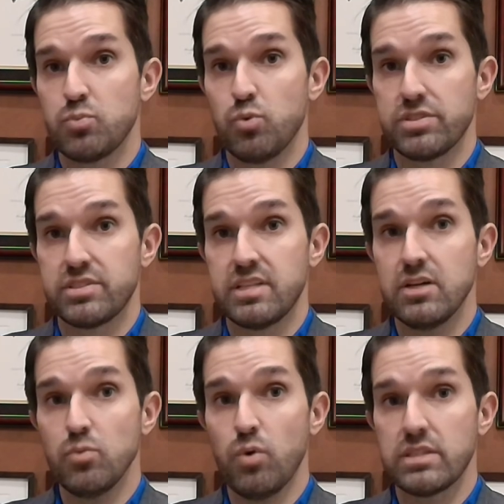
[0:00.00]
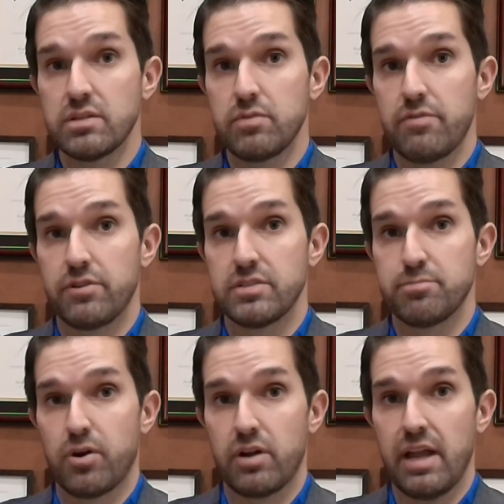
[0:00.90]
still want to reference
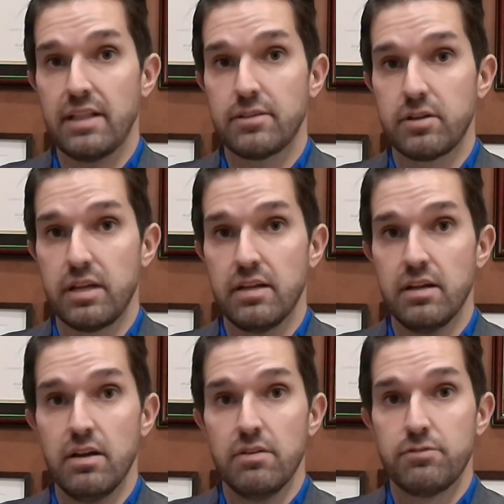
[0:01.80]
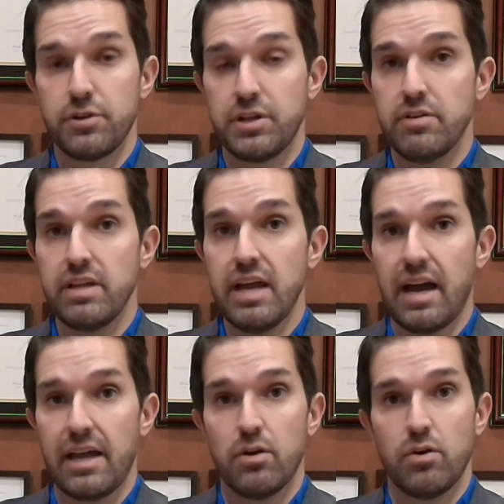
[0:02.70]
Part 830 for
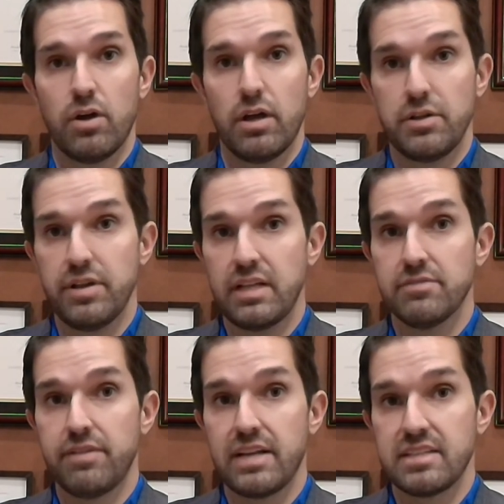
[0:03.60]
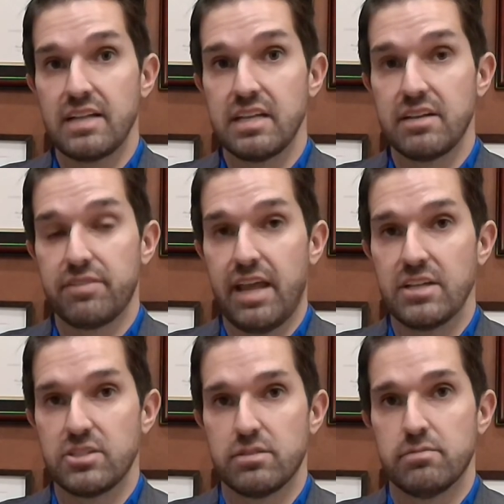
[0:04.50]
UDI, Unique Device
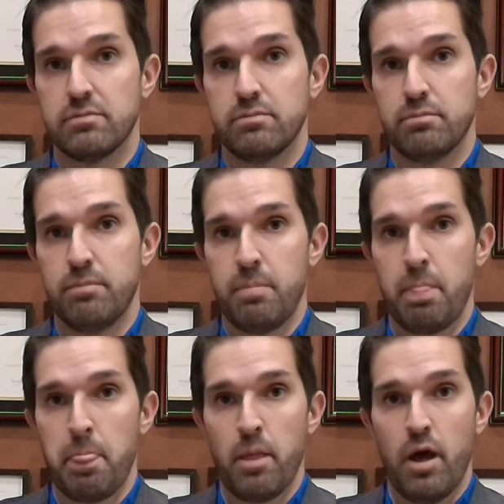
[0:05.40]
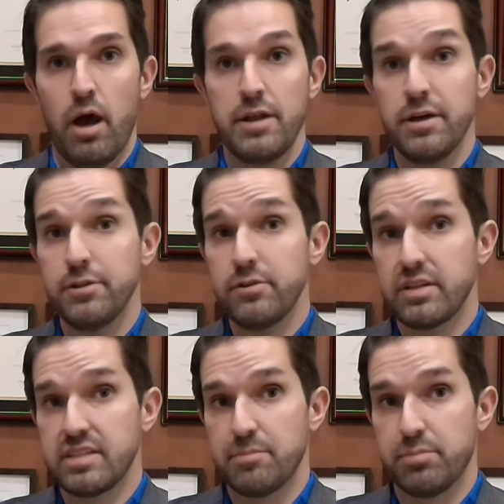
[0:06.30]
Identification. Another
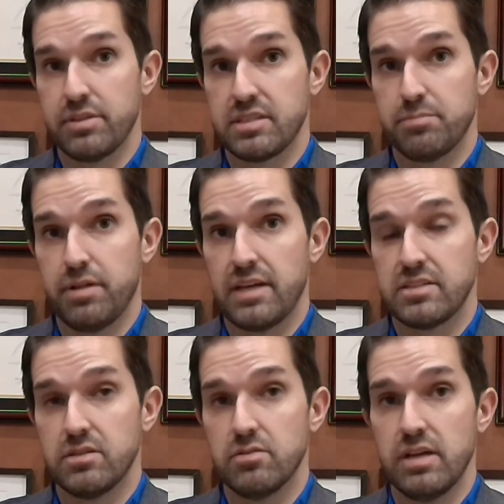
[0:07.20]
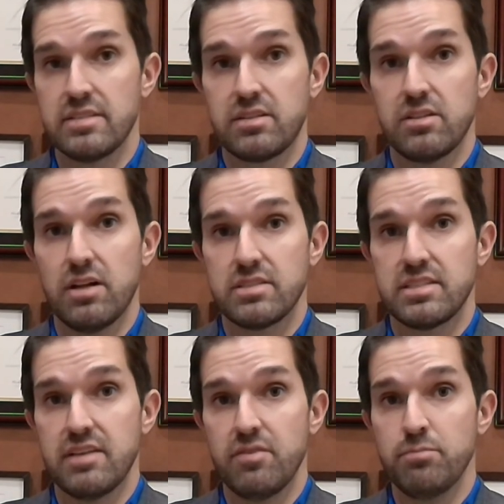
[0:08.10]
example this applies to is Clause
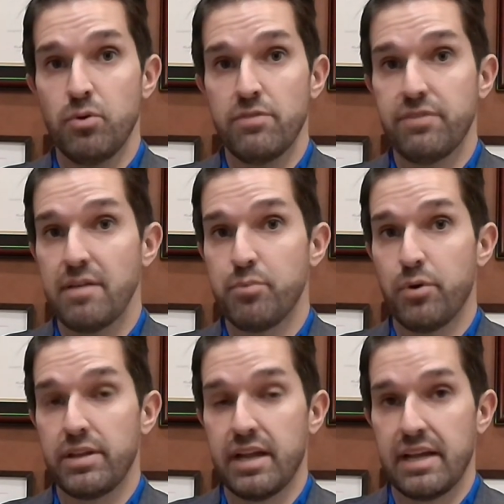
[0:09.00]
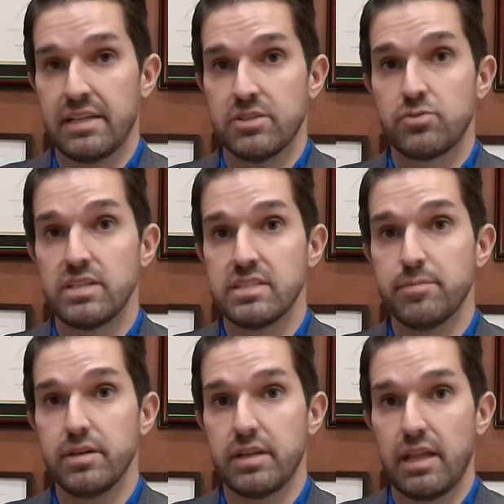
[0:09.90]
7.5.9,
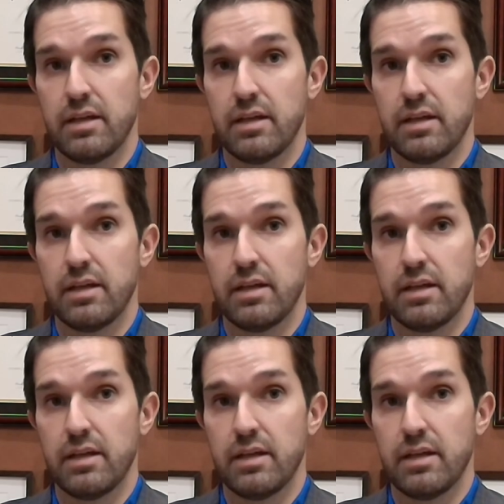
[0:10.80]
Traceability.